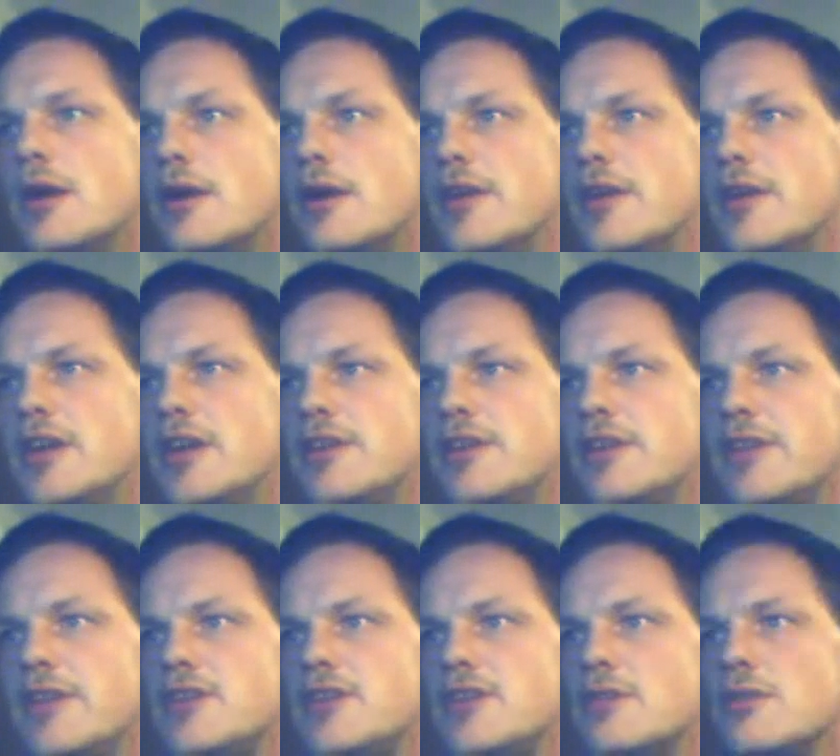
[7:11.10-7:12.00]
the
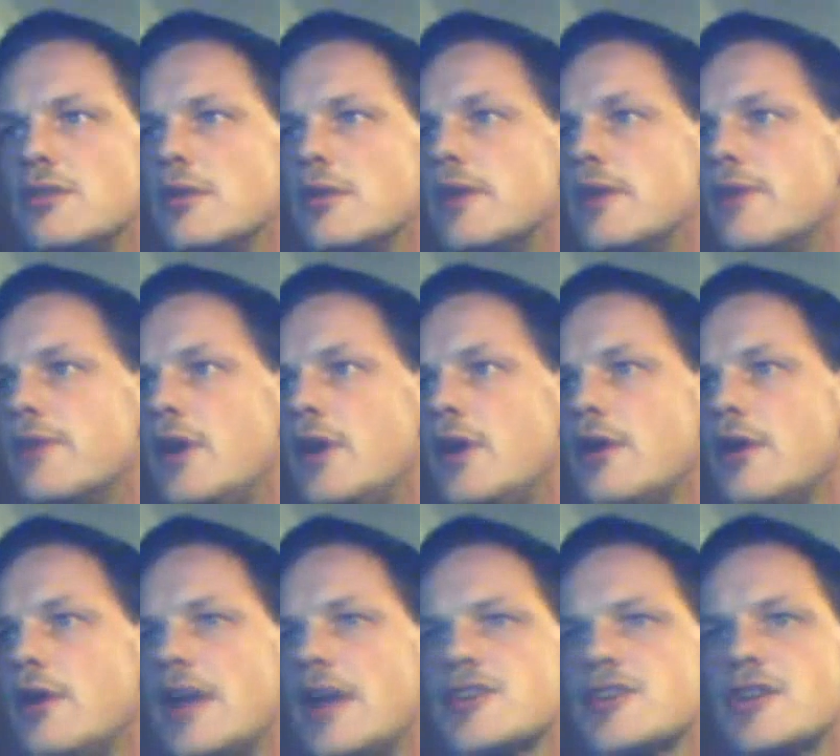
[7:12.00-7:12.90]
individual
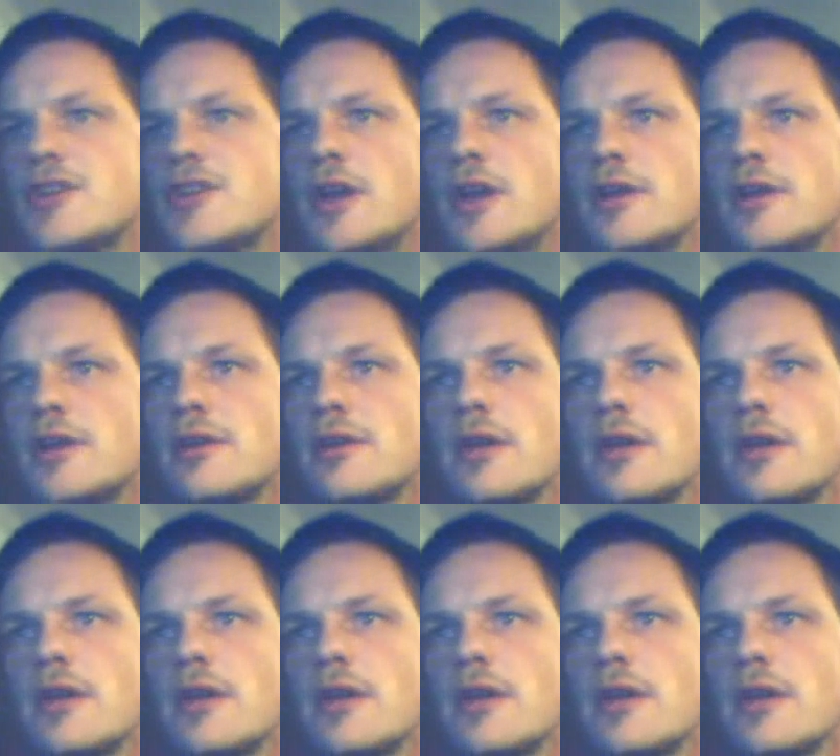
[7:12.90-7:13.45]
involved has not